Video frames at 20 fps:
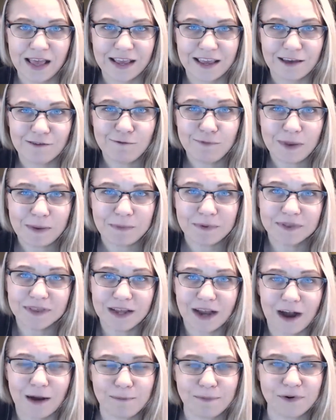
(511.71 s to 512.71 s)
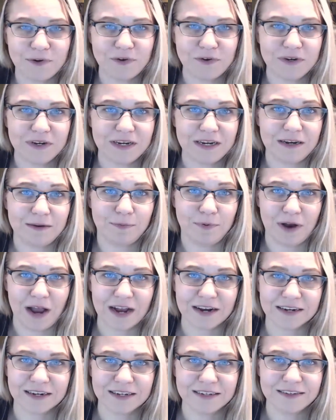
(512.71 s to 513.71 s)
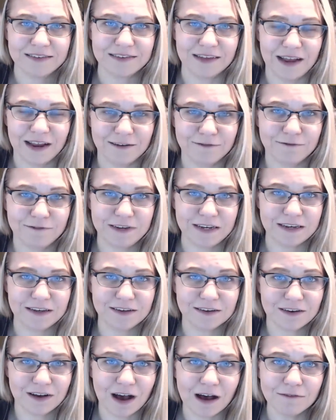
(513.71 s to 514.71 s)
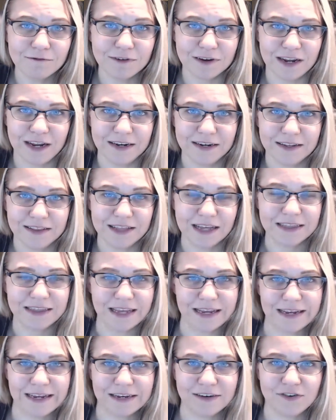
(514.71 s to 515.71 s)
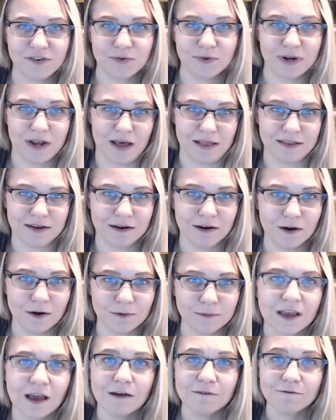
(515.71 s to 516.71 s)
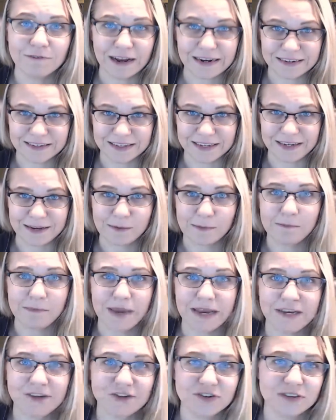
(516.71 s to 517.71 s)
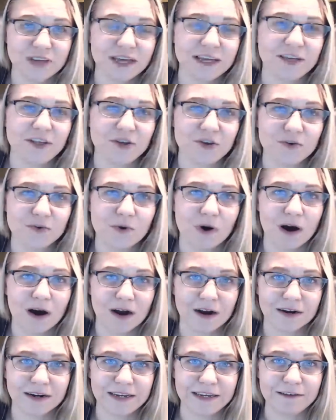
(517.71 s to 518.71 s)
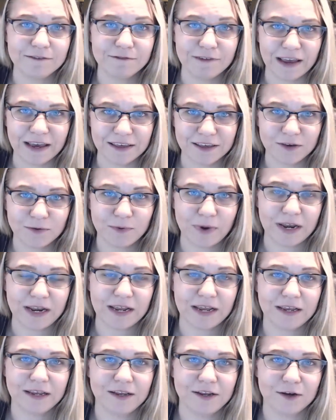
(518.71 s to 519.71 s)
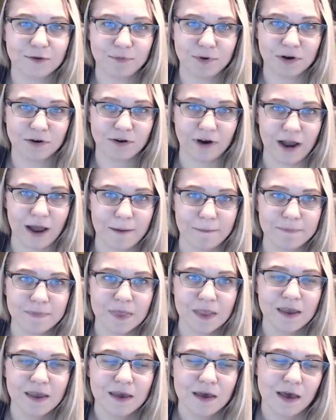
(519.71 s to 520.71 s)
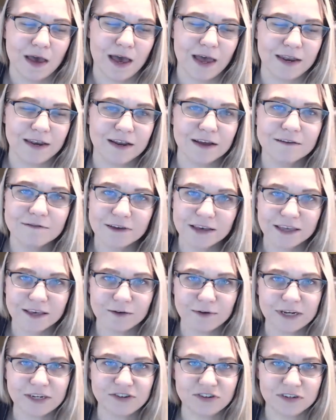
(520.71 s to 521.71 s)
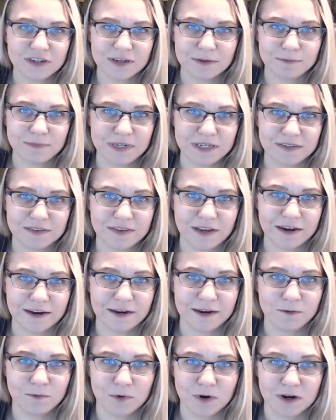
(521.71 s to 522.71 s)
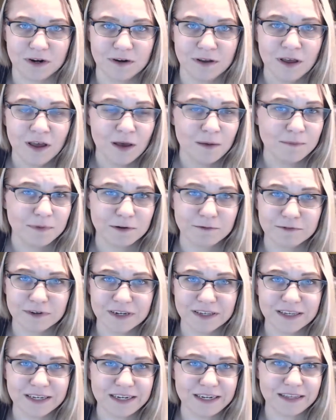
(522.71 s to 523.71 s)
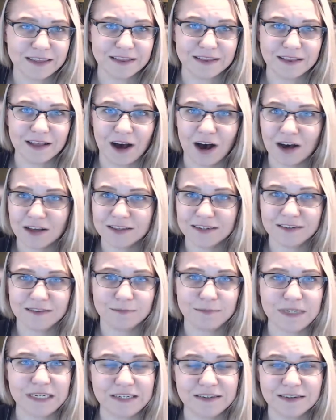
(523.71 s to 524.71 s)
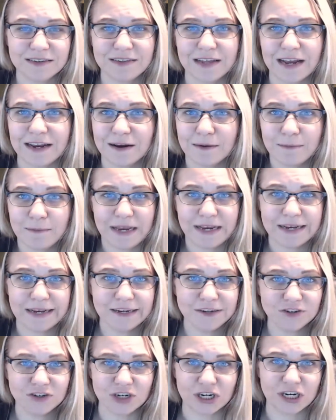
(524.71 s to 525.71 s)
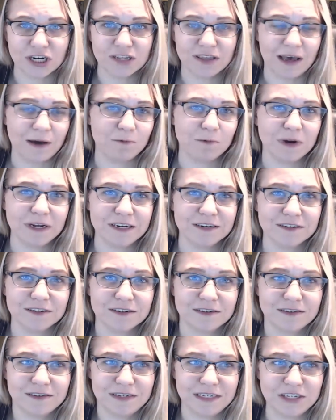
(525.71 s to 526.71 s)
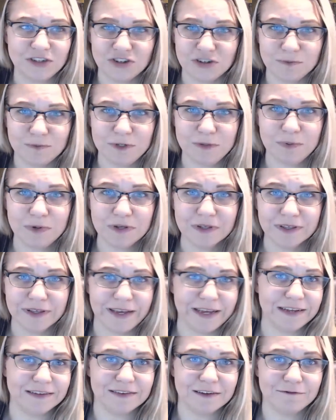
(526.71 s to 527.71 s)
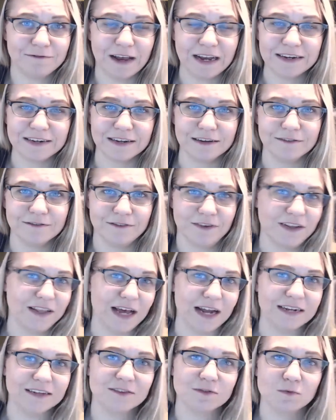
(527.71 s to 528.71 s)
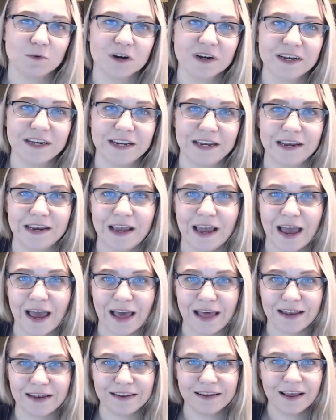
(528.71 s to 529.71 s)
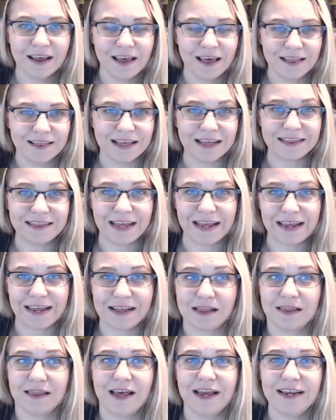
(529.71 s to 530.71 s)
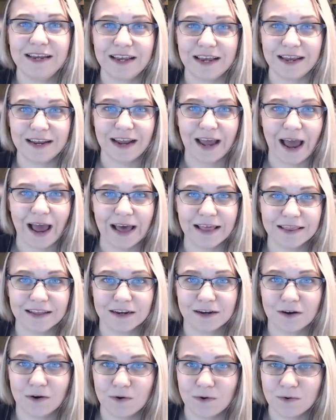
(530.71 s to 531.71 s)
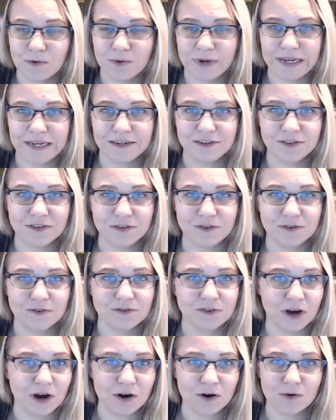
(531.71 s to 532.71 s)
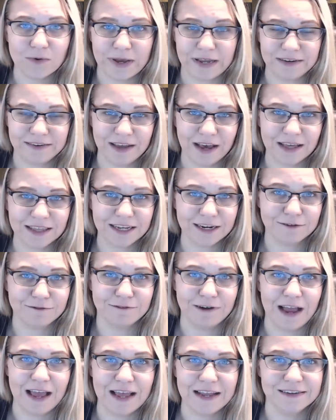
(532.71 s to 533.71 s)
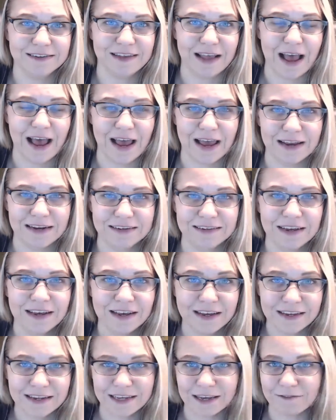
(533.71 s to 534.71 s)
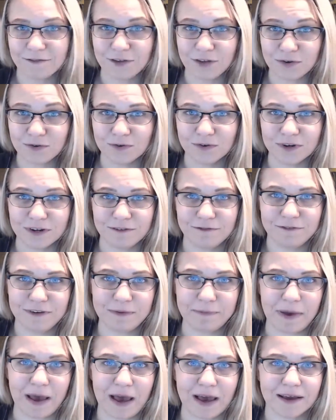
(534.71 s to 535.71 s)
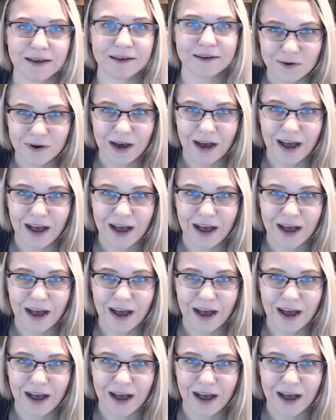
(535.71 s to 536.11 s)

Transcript: Give people the opportunity to practice and feel confident that they can do it on their own. Finally, make sure that you are evaluating your program. And evaluation can be a scary word, but really all this means is that you're making sure that what you're teaching people is effective and that it's working and that they like it and they're going to go and tell their friends and give you good feedback.